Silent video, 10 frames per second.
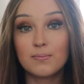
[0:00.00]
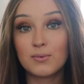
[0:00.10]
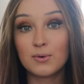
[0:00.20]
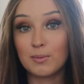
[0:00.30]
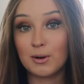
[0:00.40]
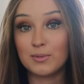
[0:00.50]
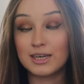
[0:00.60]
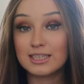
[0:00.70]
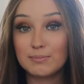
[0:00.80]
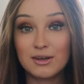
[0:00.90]
more about
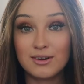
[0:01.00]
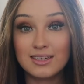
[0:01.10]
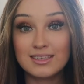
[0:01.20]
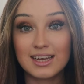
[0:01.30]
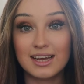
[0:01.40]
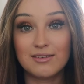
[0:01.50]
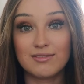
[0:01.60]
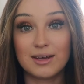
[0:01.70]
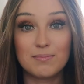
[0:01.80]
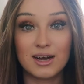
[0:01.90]
my experience kind
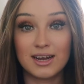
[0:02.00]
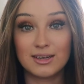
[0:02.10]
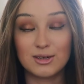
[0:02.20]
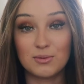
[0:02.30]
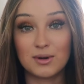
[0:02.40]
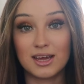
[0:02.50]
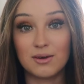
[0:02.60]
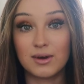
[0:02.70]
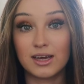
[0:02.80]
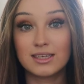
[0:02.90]
of like buying human
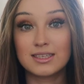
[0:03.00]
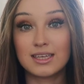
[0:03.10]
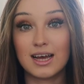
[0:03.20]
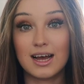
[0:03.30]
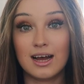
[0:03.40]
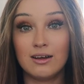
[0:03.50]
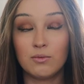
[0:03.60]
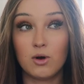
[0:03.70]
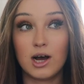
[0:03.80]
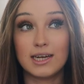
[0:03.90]
hair wigs
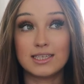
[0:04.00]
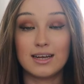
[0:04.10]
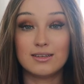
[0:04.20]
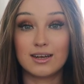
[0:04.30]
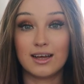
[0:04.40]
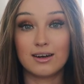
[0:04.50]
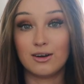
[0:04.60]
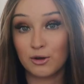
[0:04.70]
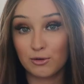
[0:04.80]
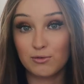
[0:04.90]
and what I tend to like
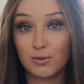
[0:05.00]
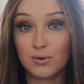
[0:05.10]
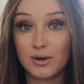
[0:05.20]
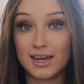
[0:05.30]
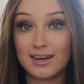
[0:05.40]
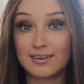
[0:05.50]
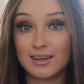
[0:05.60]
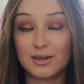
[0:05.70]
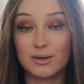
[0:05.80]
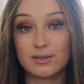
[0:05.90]
look for
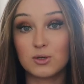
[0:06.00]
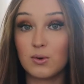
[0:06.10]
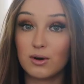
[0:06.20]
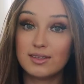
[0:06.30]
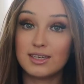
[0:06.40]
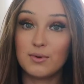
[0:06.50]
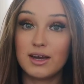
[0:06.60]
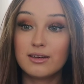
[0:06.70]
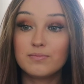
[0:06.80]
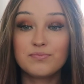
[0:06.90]
in a good quality
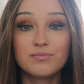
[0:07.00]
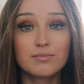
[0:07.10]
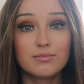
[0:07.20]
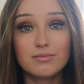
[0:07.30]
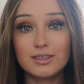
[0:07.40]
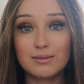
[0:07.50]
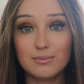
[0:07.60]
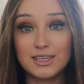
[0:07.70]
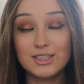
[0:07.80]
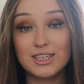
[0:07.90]
wig,
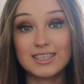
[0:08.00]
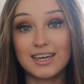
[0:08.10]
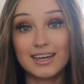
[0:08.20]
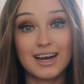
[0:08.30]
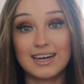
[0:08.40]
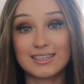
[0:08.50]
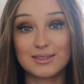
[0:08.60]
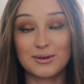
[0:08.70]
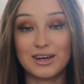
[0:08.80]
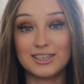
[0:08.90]
please just like
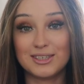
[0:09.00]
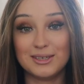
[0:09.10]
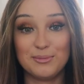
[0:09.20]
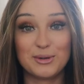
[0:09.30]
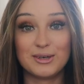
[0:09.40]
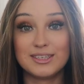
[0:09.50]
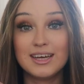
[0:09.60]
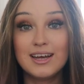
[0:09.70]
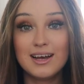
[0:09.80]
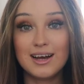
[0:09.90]
ask the question, because
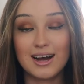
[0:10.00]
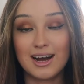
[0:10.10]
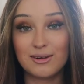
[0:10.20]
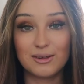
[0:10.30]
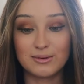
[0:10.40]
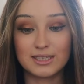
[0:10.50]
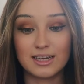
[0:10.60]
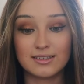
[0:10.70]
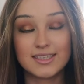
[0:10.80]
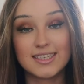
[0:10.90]
I'll always
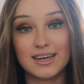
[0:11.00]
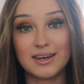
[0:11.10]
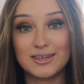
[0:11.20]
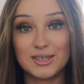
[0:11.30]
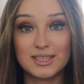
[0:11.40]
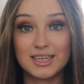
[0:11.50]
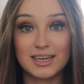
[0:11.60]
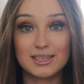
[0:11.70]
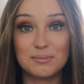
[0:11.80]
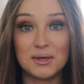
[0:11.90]
answer. It just
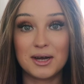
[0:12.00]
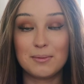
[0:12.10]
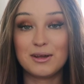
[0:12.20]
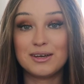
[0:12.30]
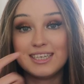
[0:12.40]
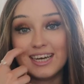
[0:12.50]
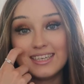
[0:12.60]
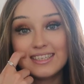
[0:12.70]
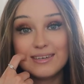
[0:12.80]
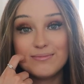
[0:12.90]
takes me a couple of
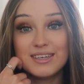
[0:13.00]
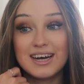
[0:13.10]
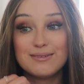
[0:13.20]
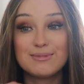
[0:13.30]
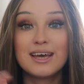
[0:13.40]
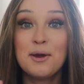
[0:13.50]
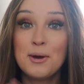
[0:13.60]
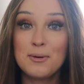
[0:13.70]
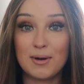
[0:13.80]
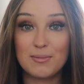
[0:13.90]
days sometimes,
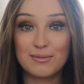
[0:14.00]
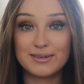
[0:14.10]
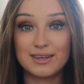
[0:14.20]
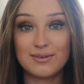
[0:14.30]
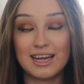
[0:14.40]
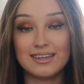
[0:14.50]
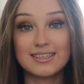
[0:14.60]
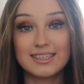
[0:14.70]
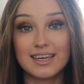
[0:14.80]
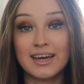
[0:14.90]
but I promise I will
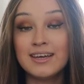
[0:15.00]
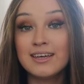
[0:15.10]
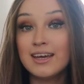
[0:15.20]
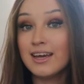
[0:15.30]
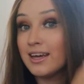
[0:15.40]
answer.